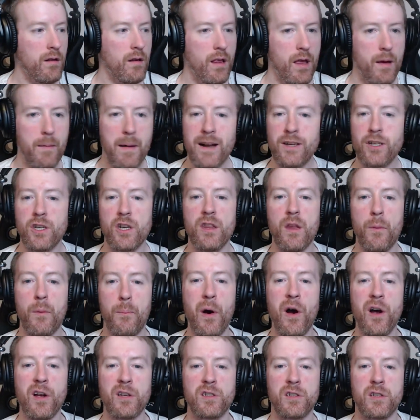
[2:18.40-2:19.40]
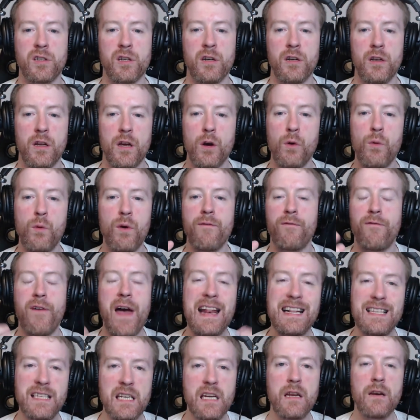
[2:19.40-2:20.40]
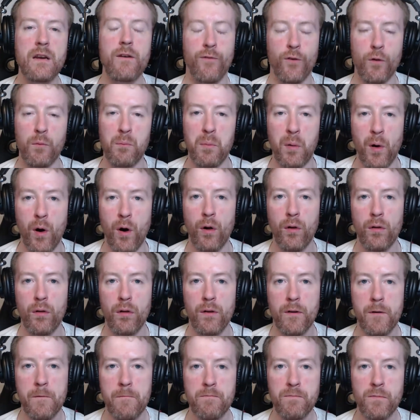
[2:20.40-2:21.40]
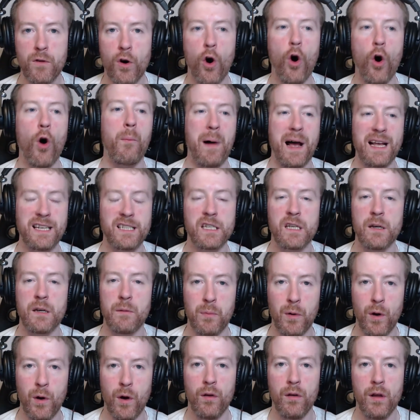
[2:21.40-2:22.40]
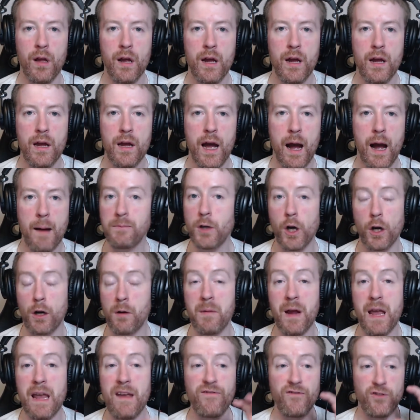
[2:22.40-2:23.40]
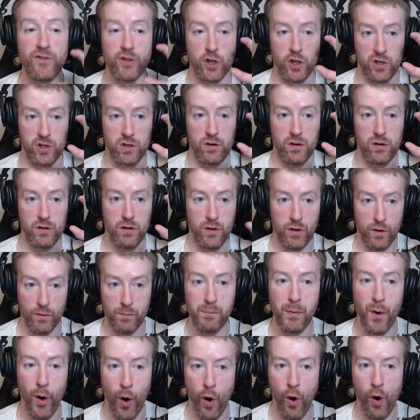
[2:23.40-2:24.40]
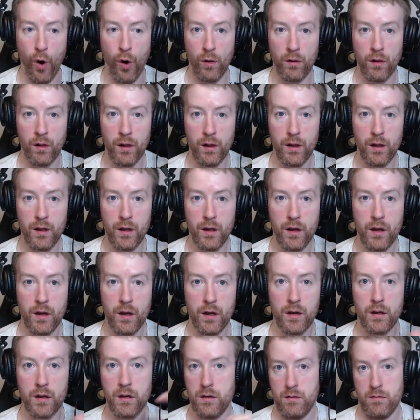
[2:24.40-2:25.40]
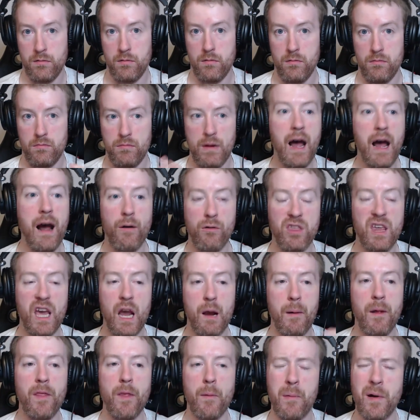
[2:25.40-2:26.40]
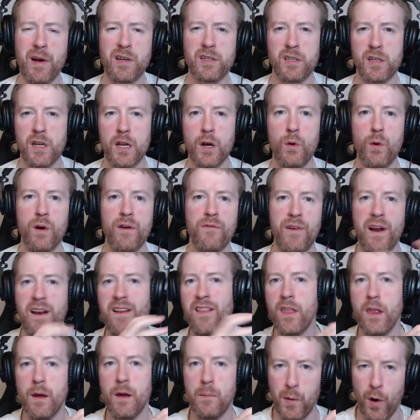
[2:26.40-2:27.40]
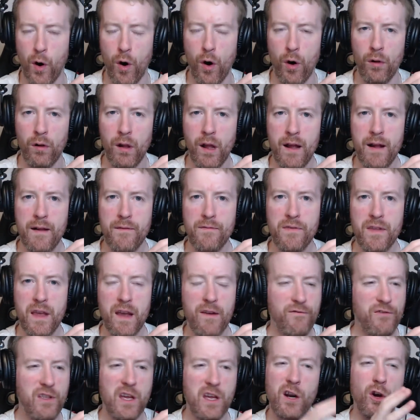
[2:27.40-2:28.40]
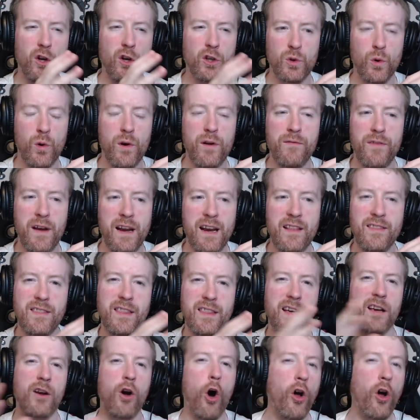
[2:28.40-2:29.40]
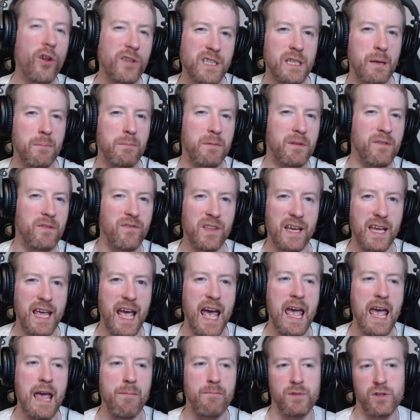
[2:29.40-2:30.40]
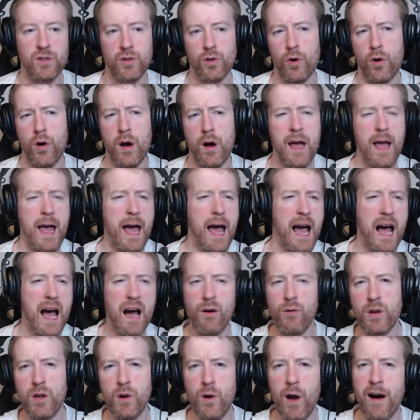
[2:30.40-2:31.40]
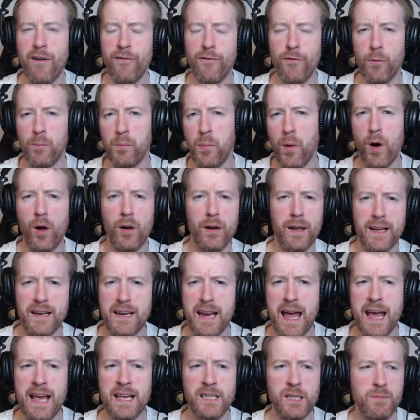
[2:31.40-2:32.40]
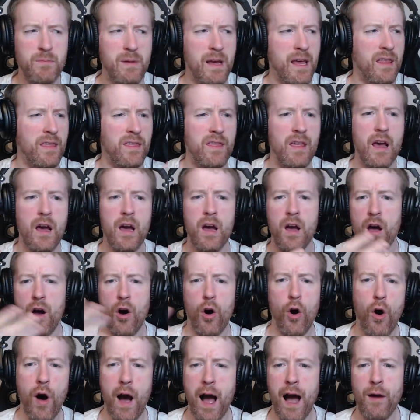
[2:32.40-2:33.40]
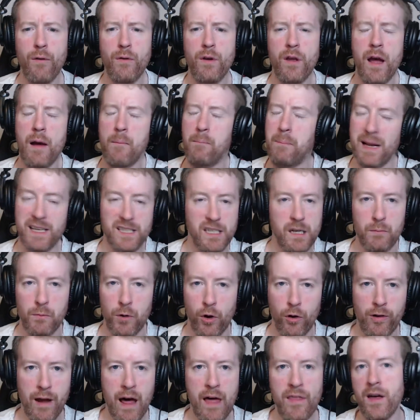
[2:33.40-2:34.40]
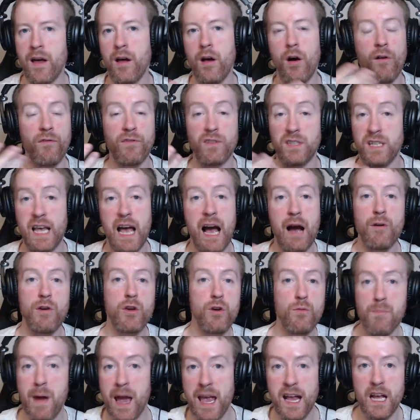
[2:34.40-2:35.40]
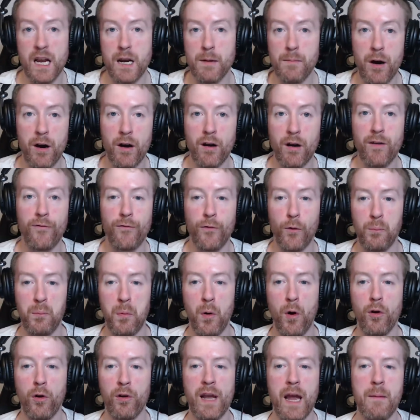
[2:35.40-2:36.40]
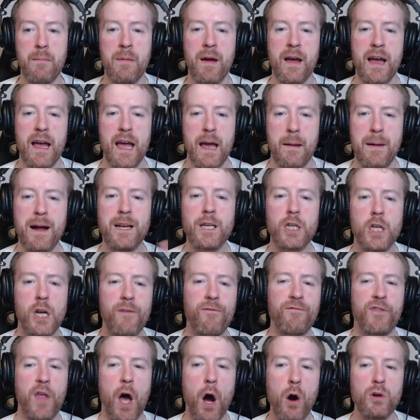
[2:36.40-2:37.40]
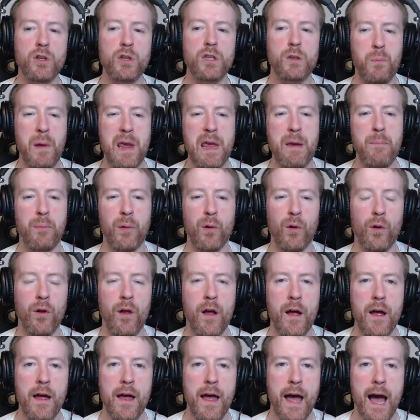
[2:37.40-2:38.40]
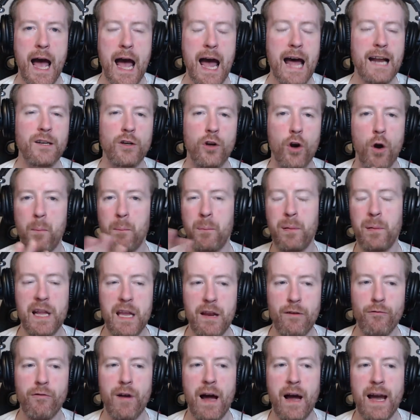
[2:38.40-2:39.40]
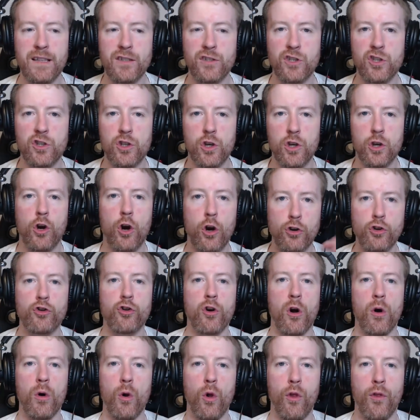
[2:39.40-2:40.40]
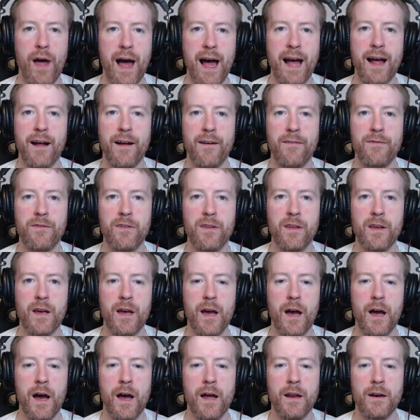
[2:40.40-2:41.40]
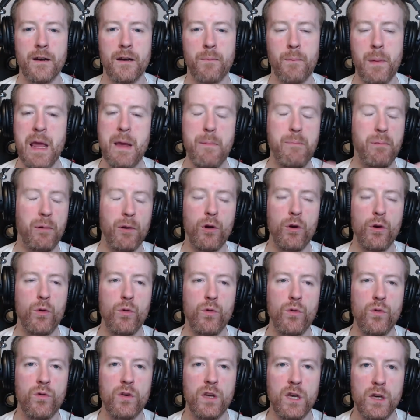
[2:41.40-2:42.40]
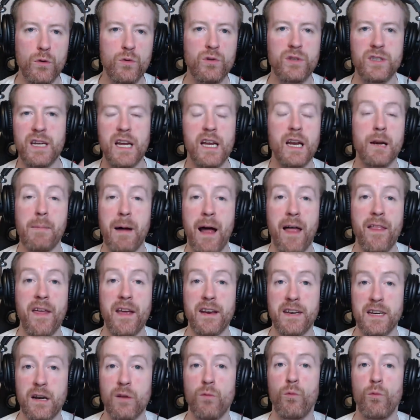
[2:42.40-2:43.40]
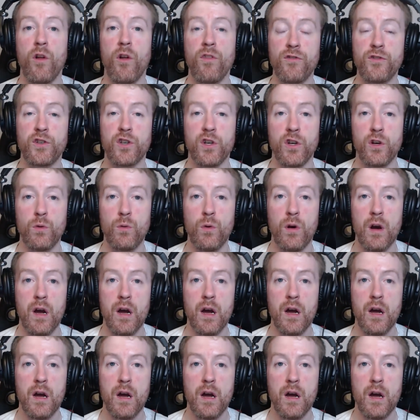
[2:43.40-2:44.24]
Imagine the person who invented football or basketball. I'm talking about even just the ball. Now think about the person who invented the ball if they'd also invented the concept of the game. So how you have football like Naismith, or how basketball rather, obviously how you make an American football game. Imagine if those people had complete rights to control that, and people who used it in a manner they didn't want to,